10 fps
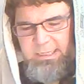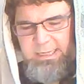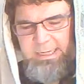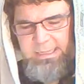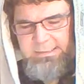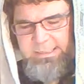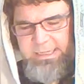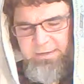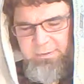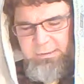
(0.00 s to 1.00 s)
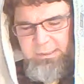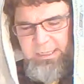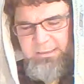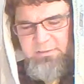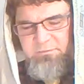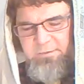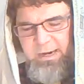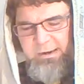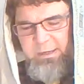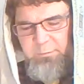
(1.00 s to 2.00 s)
he has given us
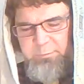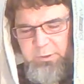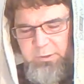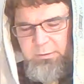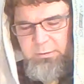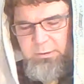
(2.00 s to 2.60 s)
valuable